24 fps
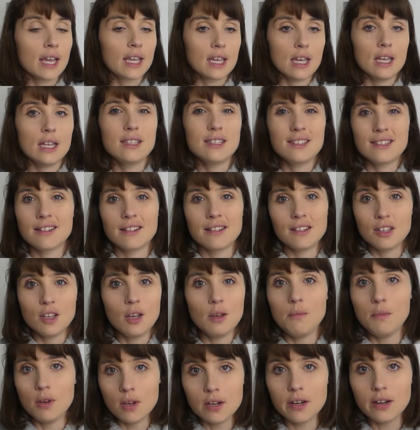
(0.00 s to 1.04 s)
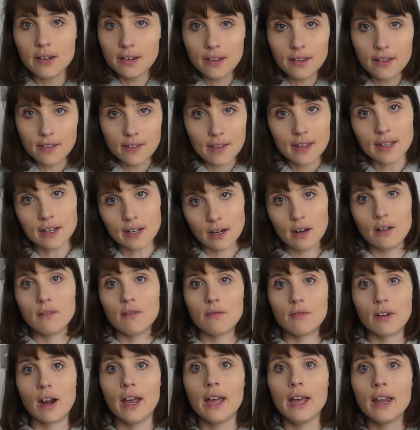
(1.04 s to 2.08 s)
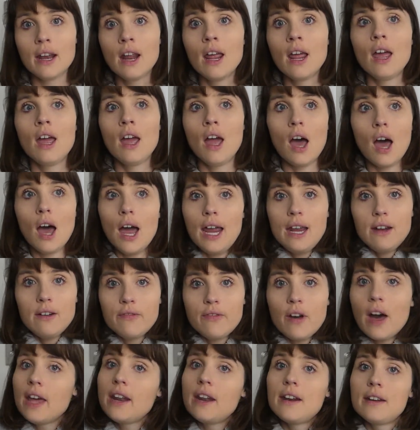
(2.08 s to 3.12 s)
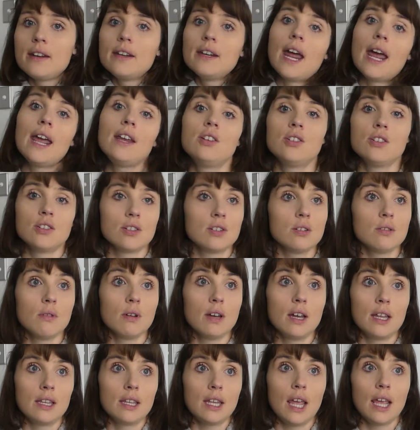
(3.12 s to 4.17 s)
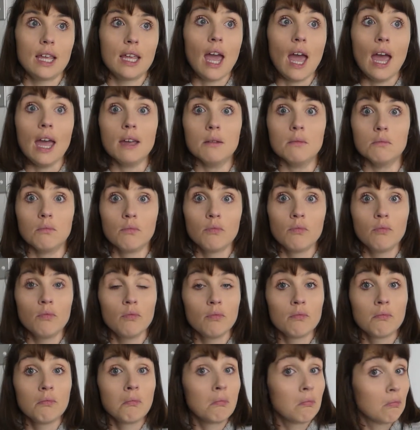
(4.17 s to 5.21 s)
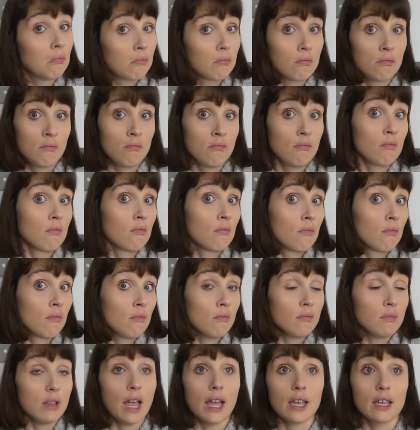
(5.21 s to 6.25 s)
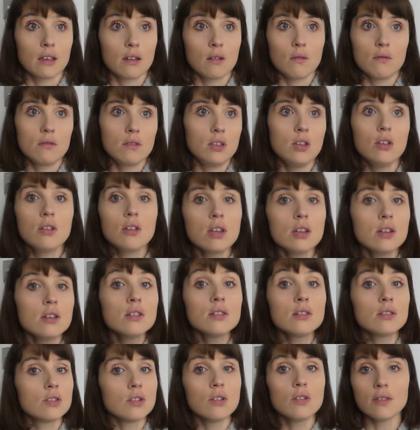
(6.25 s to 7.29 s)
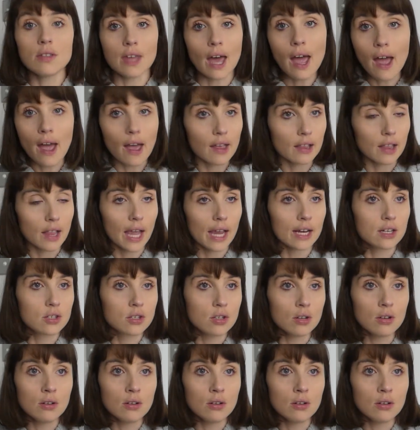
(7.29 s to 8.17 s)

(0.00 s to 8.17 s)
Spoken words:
it's community theatre, right? I invited an agent to it and they came. Like, you can do that. Like,